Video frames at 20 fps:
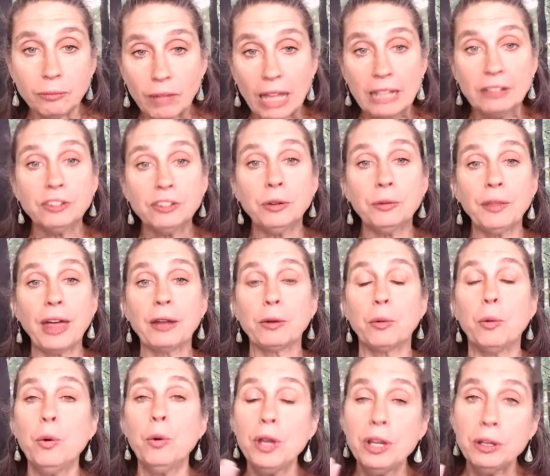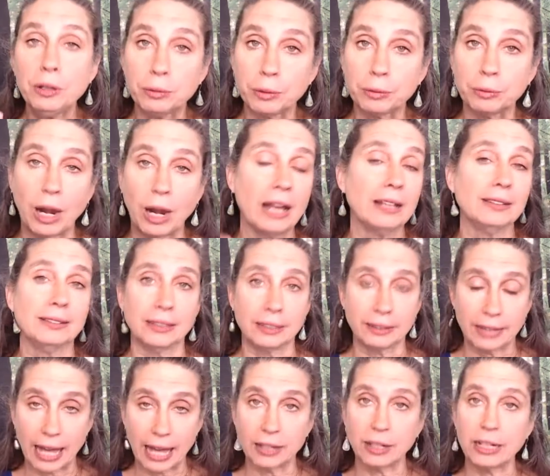And so that oil rising,
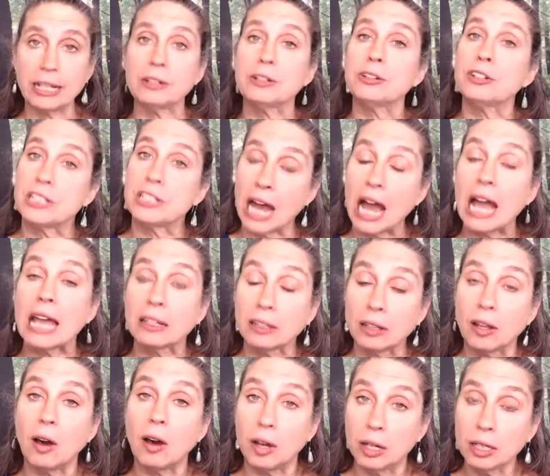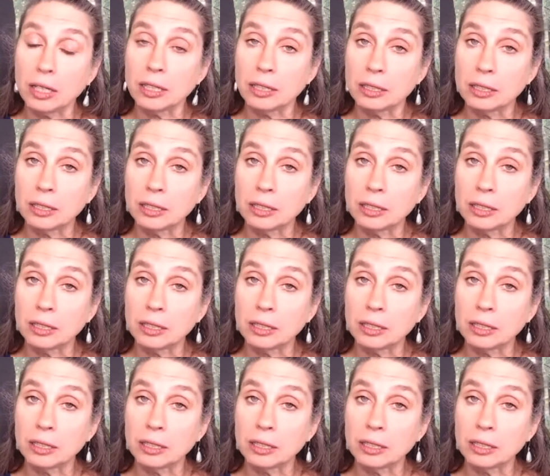that inner dialogue,